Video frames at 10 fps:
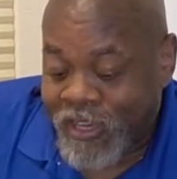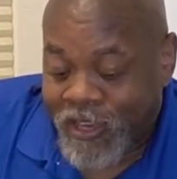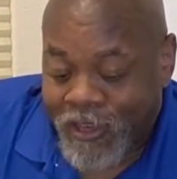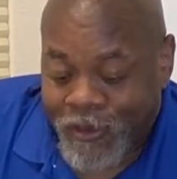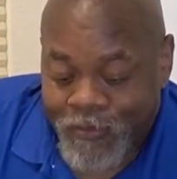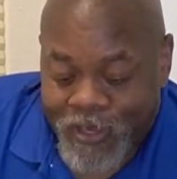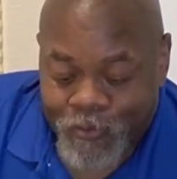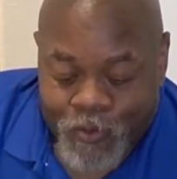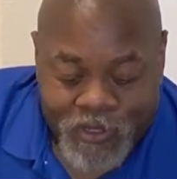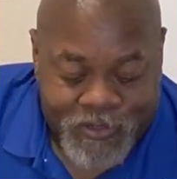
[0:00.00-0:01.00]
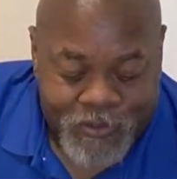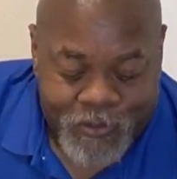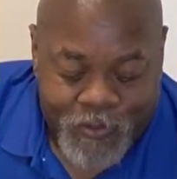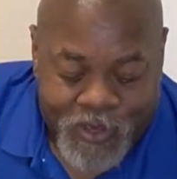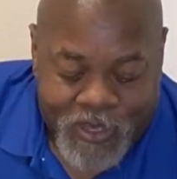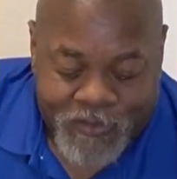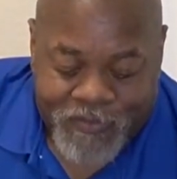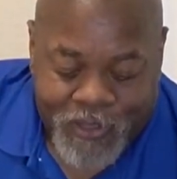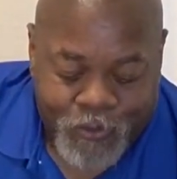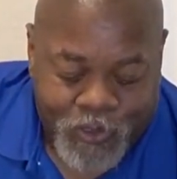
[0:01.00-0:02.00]
and want to
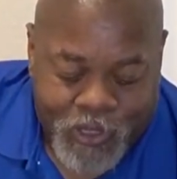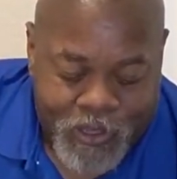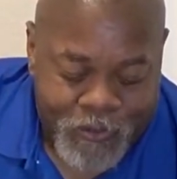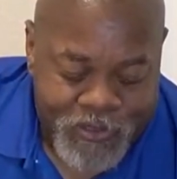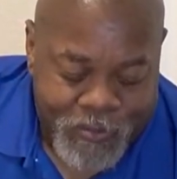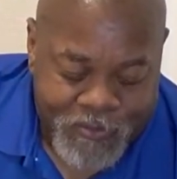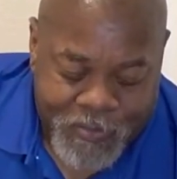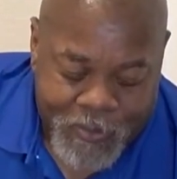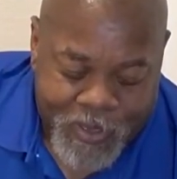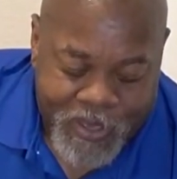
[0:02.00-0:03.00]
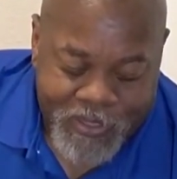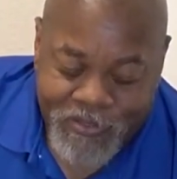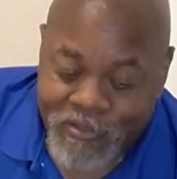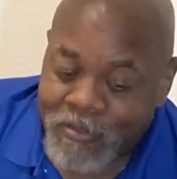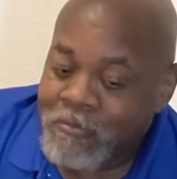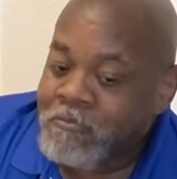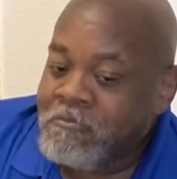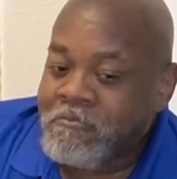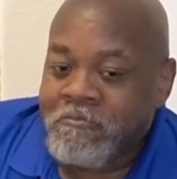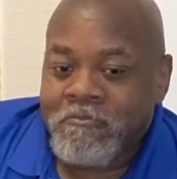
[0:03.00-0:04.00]
follow along with some of my mods,
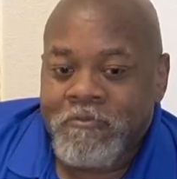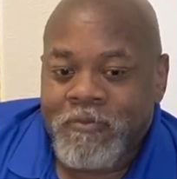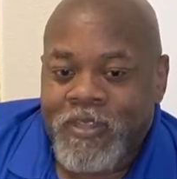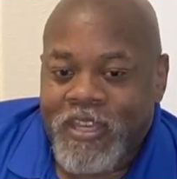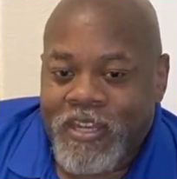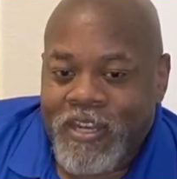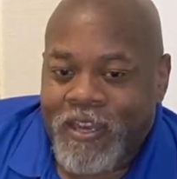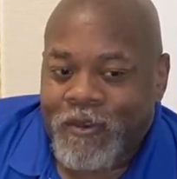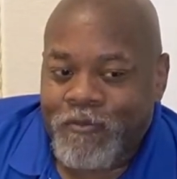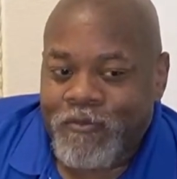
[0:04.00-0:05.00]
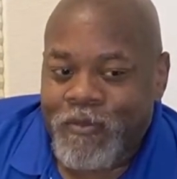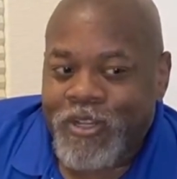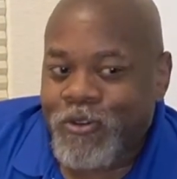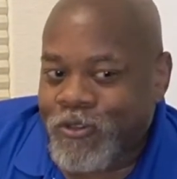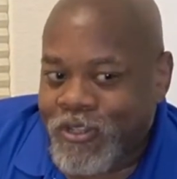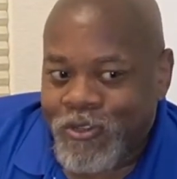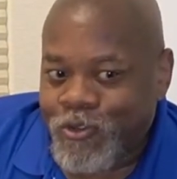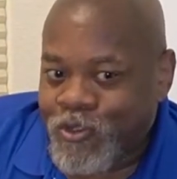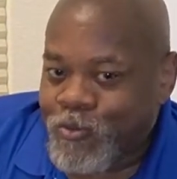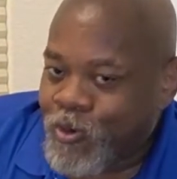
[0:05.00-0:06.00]
then make sure that
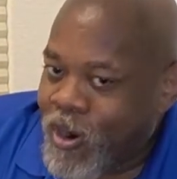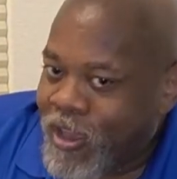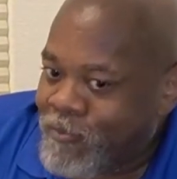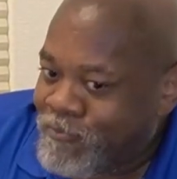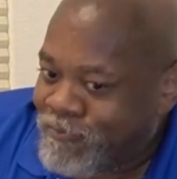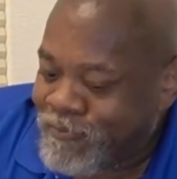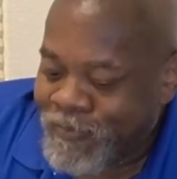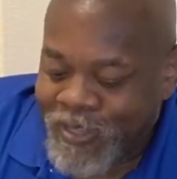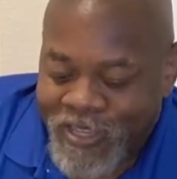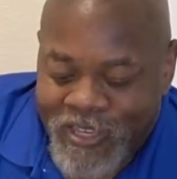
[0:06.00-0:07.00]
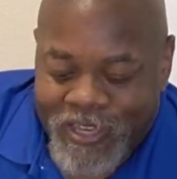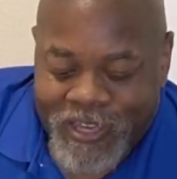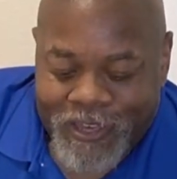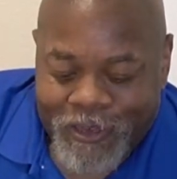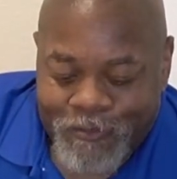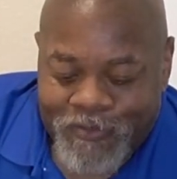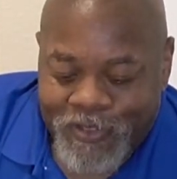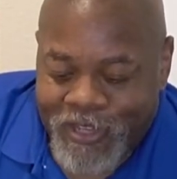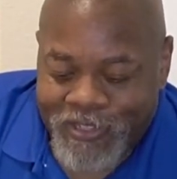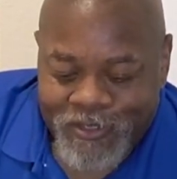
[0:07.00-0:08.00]
you subscribe. If
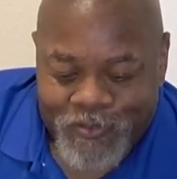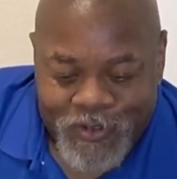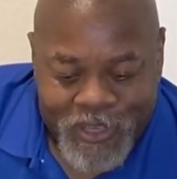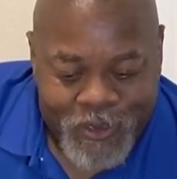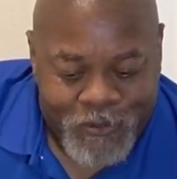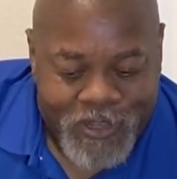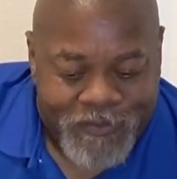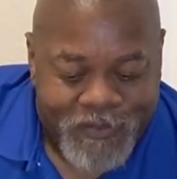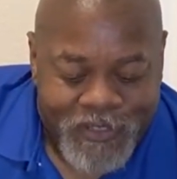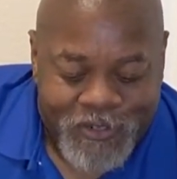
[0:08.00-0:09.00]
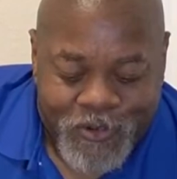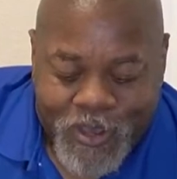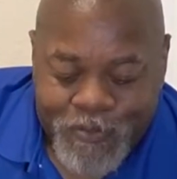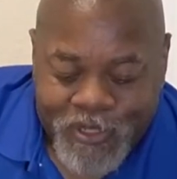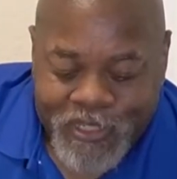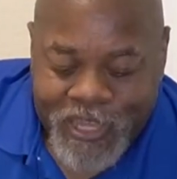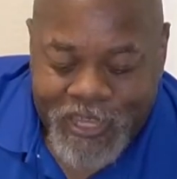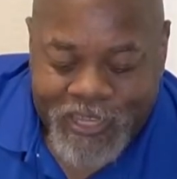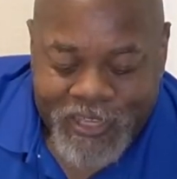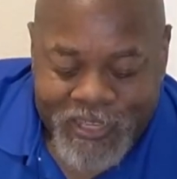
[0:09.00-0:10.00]
you like this video, definitely drop it a
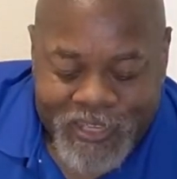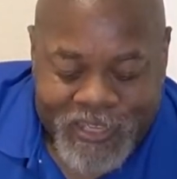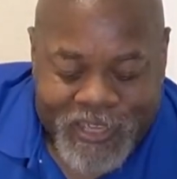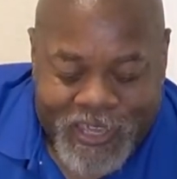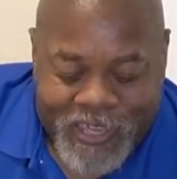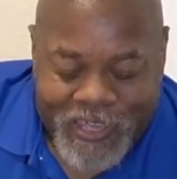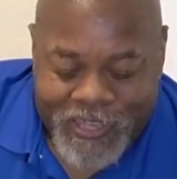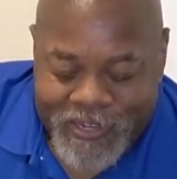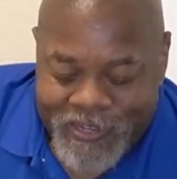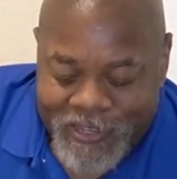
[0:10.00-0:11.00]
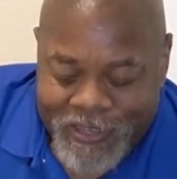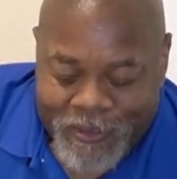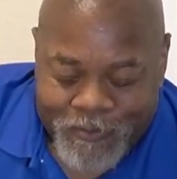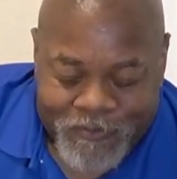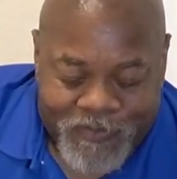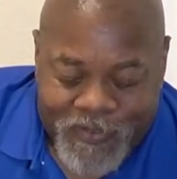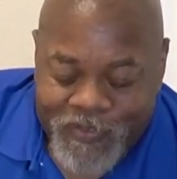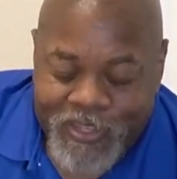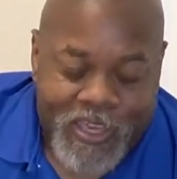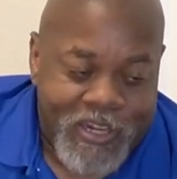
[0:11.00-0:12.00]
like. And if you
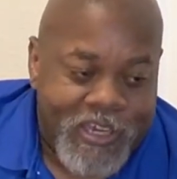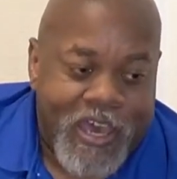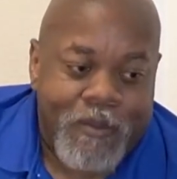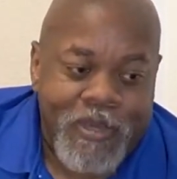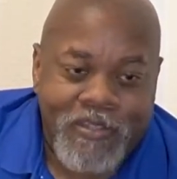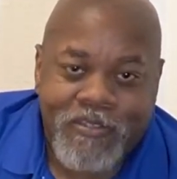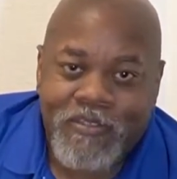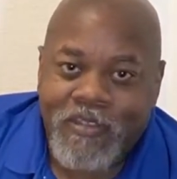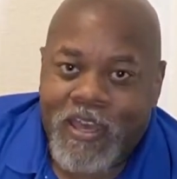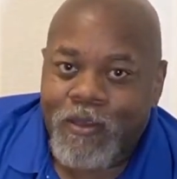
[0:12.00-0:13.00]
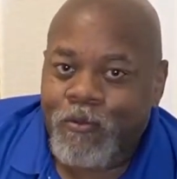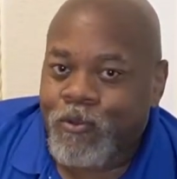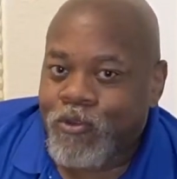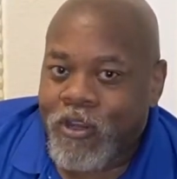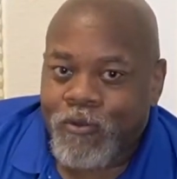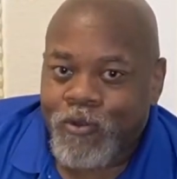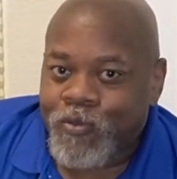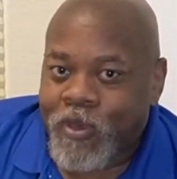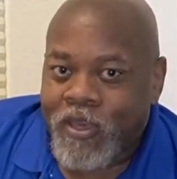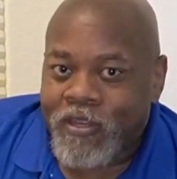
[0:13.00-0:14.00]
have any comments, I will try to
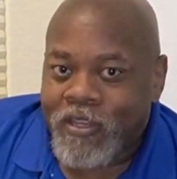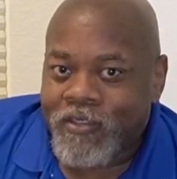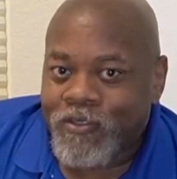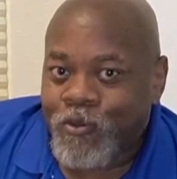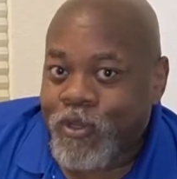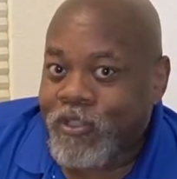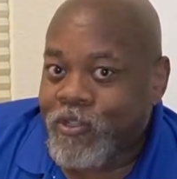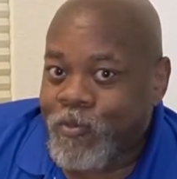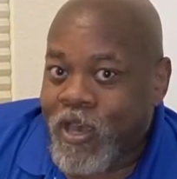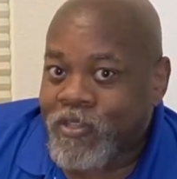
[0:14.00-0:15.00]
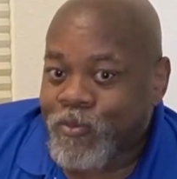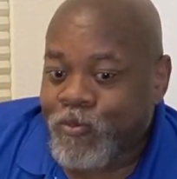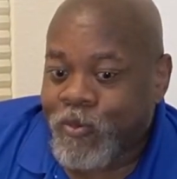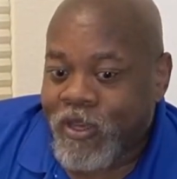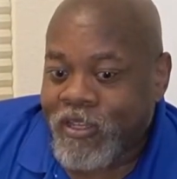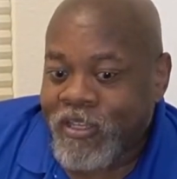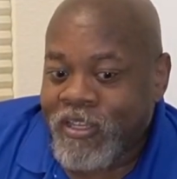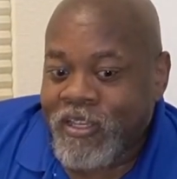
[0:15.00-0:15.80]
respond as quickly as possible. But